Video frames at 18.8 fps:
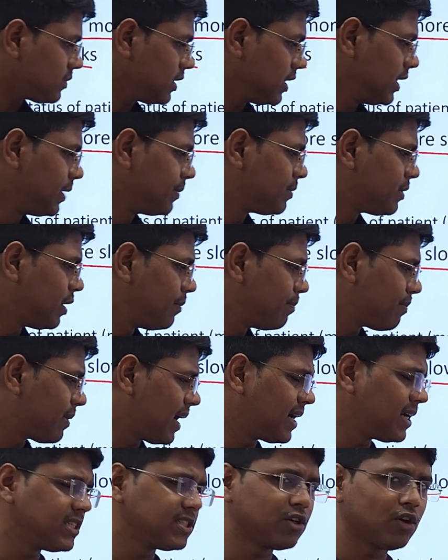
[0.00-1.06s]
If the
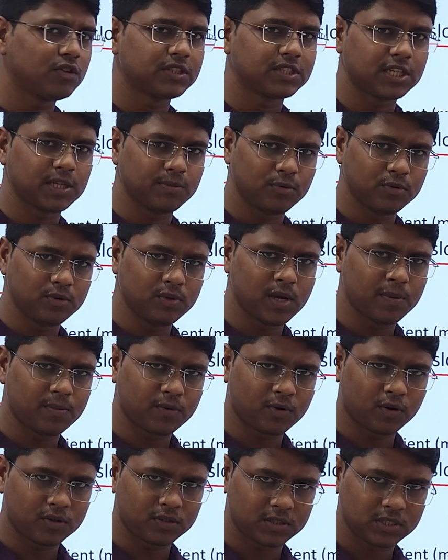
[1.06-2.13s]
implant is unstable, you have
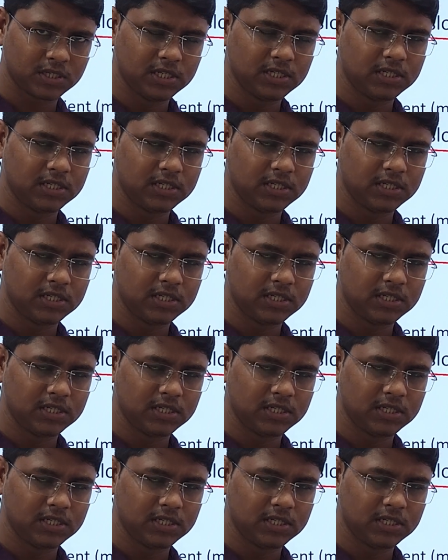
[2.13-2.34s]
not